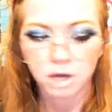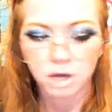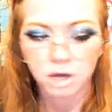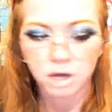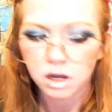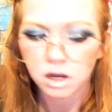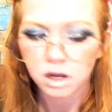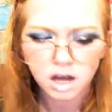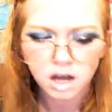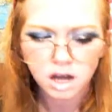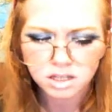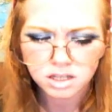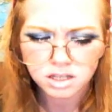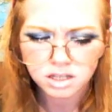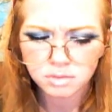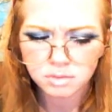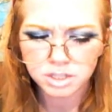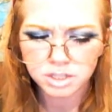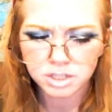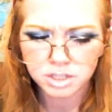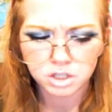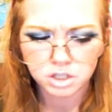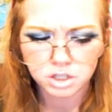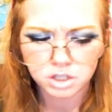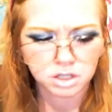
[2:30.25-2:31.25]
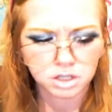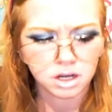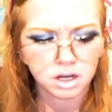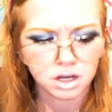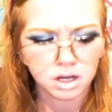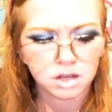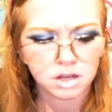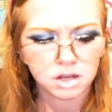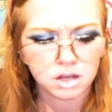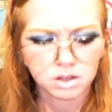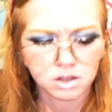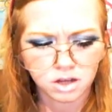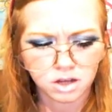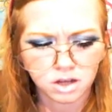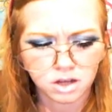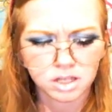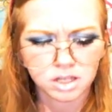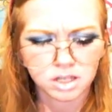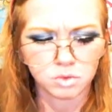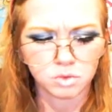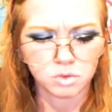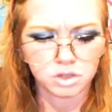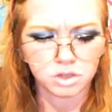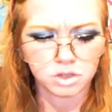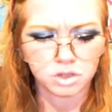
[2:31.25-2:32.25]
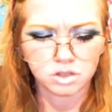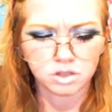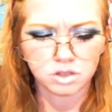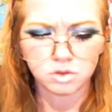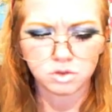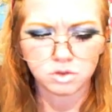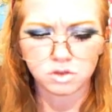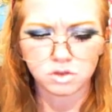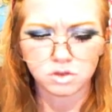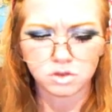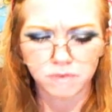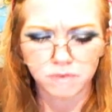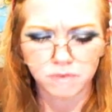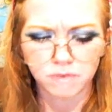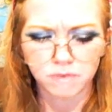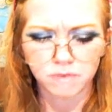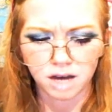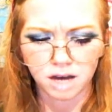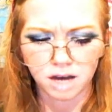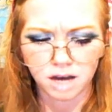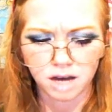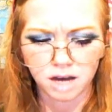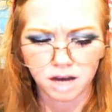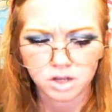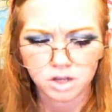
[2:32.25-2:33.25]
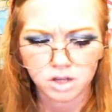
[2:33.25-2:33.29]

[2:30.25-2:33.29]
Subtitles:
not to mention the lucky ones who survived,